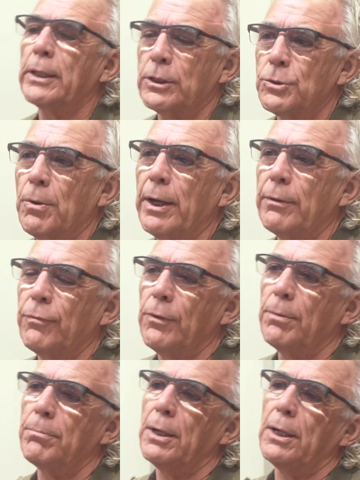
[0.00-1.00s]
That's right,
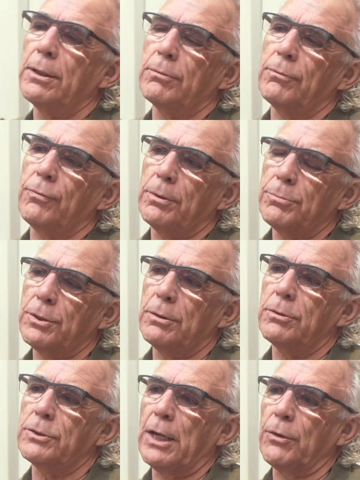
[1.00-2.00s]
from
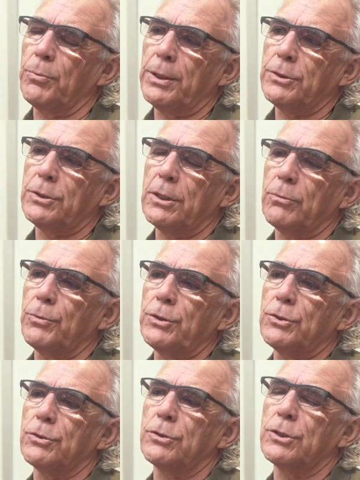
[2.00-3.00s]
Southwest
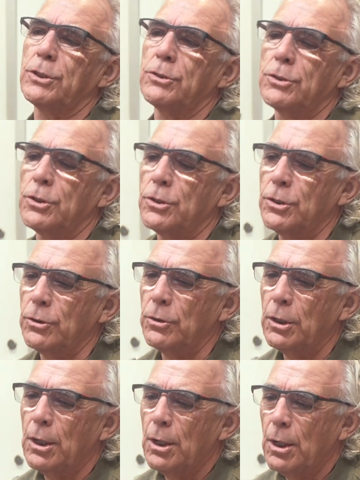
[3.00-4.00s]
Research
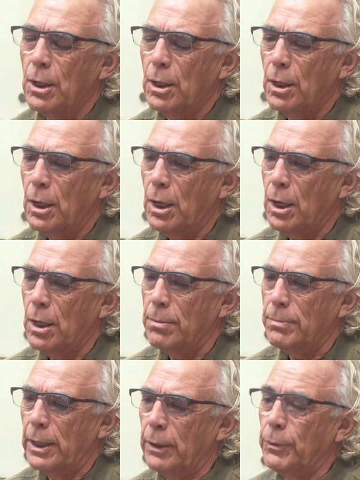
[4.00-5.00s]
Institute.
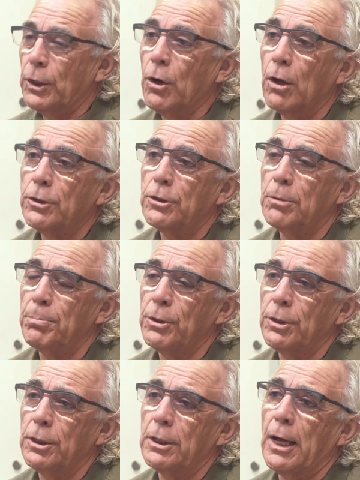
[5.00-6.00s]
And we called it the $1
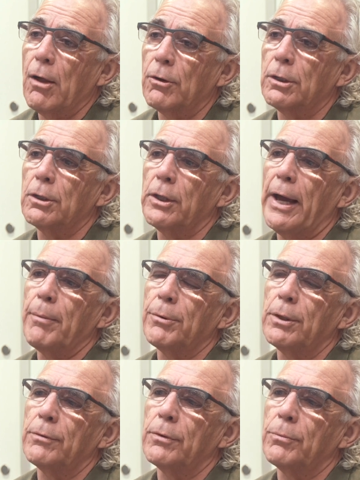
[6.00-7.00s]
Billion
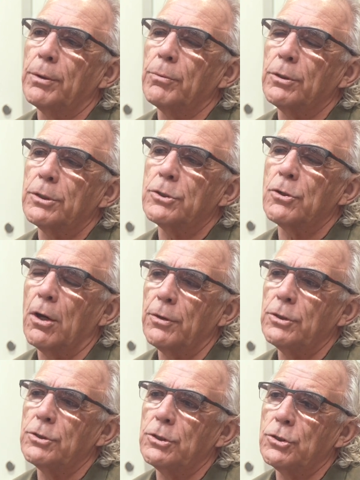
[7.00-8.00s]
Collaborative. And we really saw
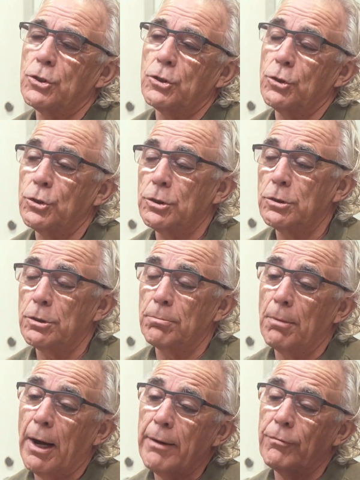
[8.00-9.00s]
these institutions, in
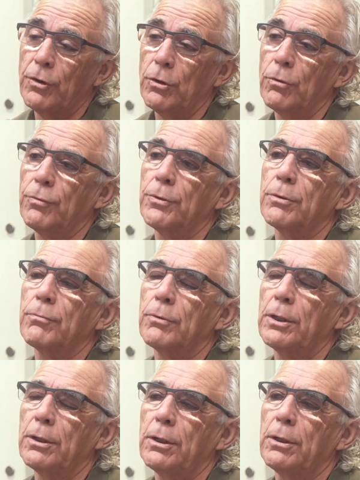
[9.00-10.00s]
my view,
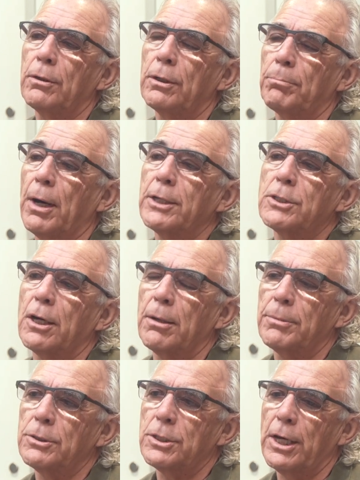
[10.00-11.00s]
in my
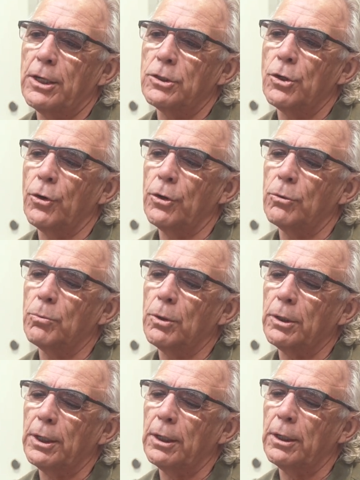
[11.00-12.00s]
time in San Antonio,
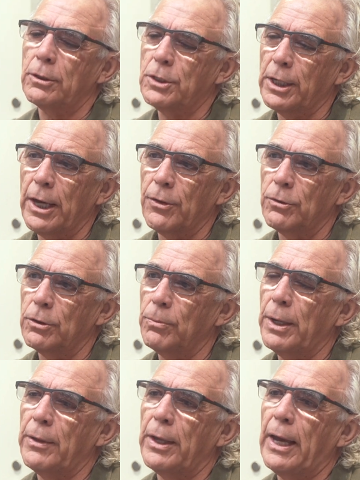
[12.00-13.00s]
working together in a
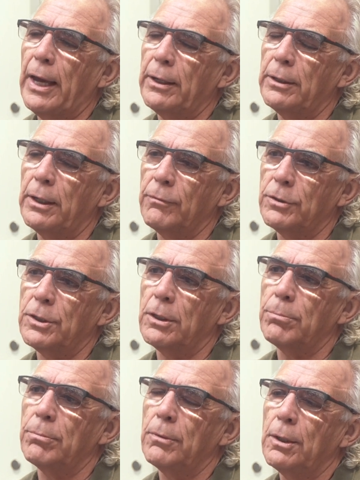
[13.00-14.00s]
way they hadn't ever
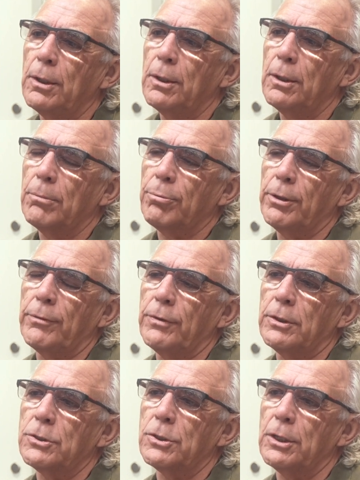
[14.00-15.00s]
done
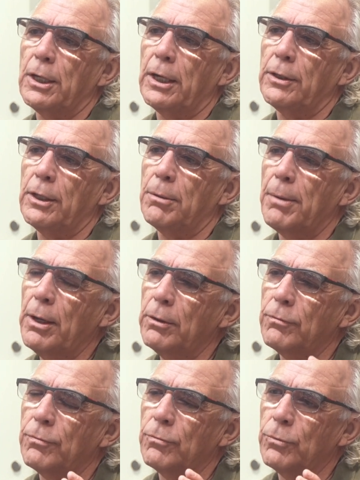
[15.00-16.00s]
previously. And the amount
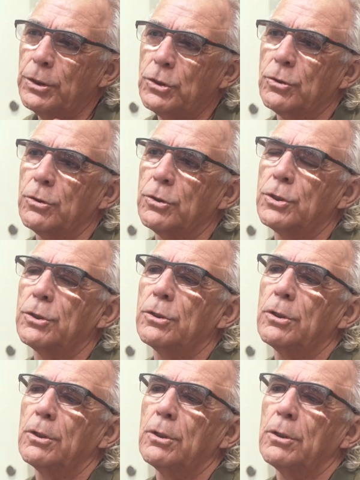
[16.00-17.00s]
of research
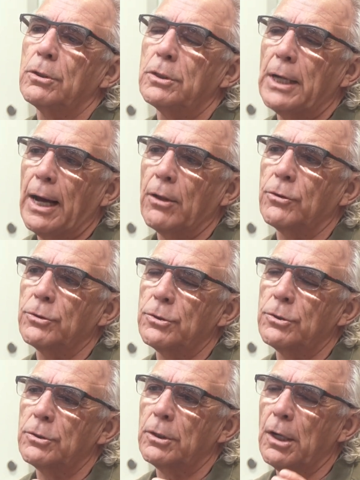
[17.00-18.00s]

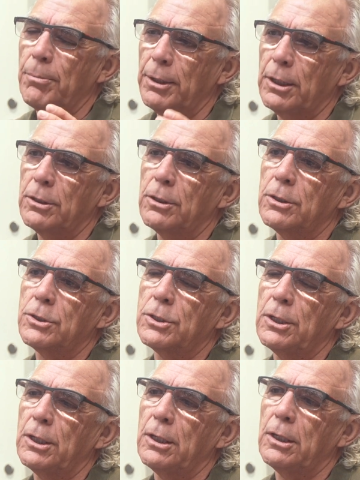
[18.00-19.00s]
dollars coming into the
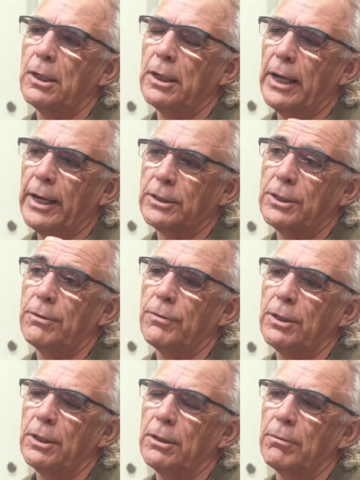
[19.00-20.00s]
city and
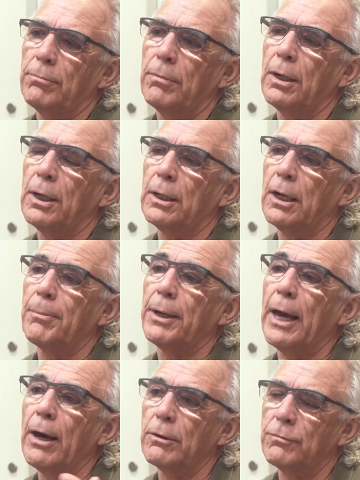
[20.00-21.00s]
activity coming
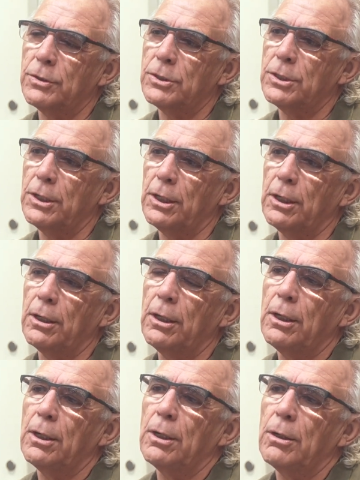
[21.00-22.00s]
out of the city
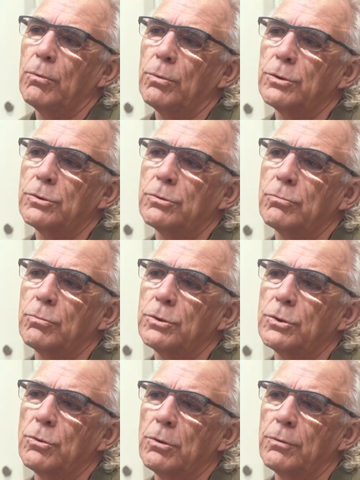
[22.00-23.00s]
was
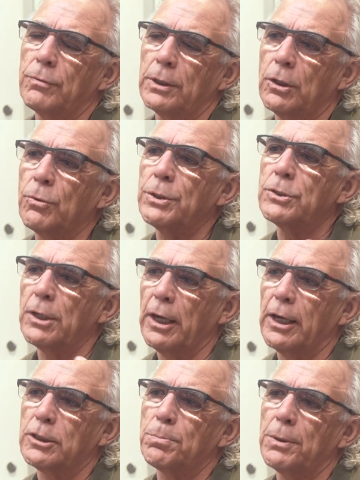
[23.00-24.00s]
sort of increasing
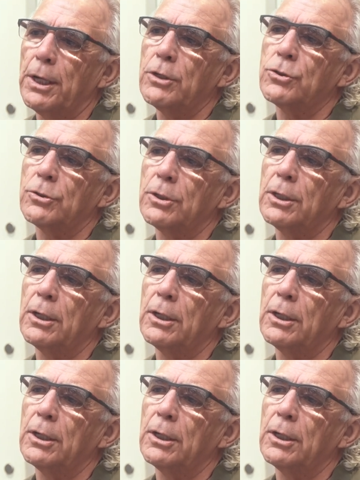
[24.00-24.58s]
exponentially.